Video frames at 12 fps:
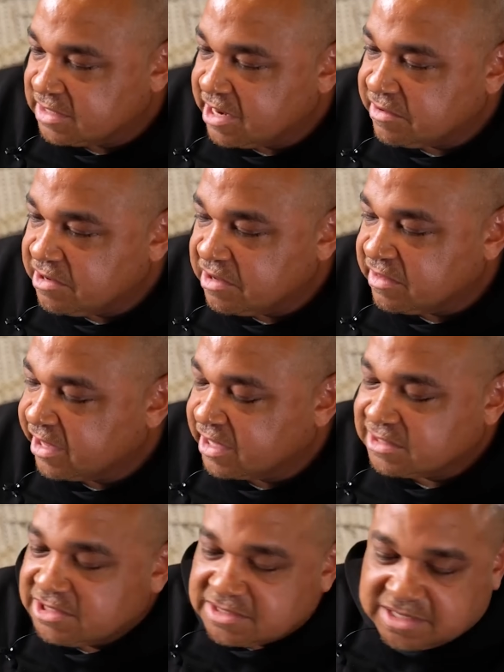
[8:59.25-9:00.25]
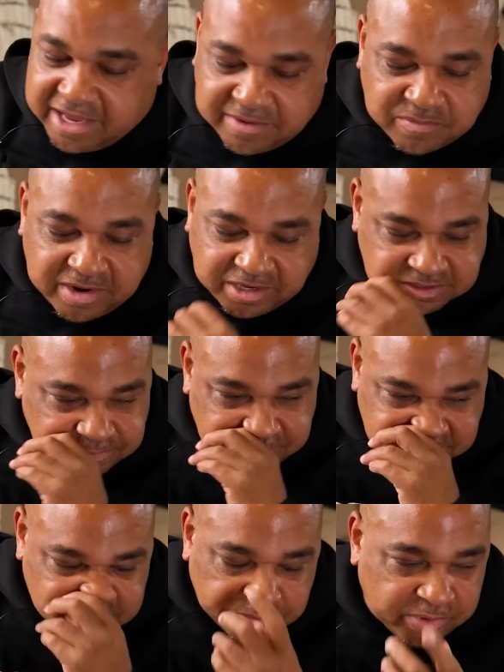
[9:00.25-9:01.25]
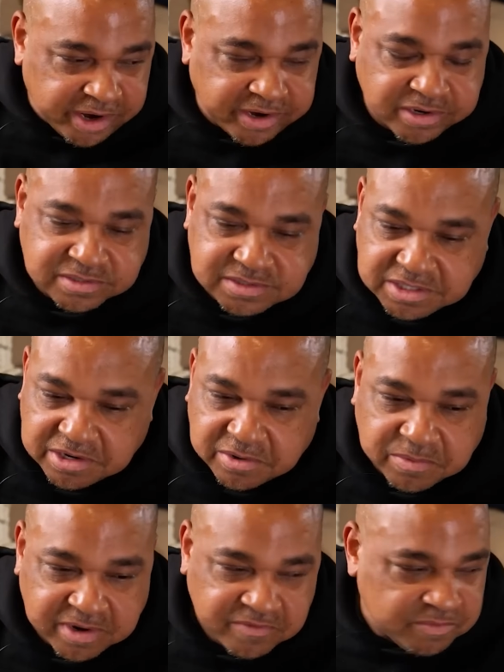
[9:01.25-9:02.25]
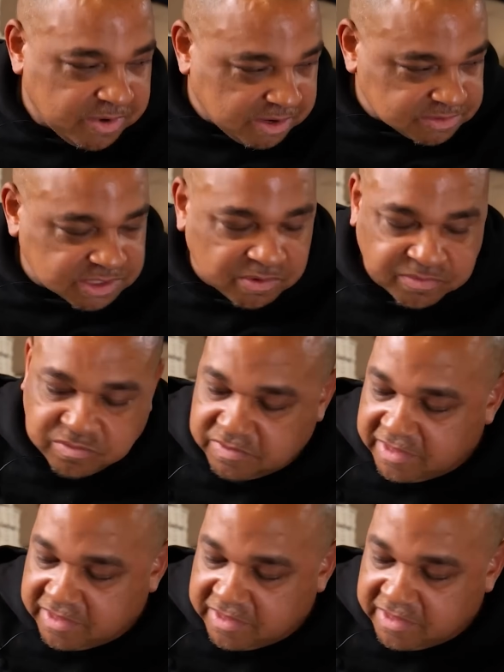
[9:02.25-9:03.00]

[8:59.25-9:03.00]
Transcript: I don't know, like, it's just like when I used to pitch up records, you know, when everybody was going through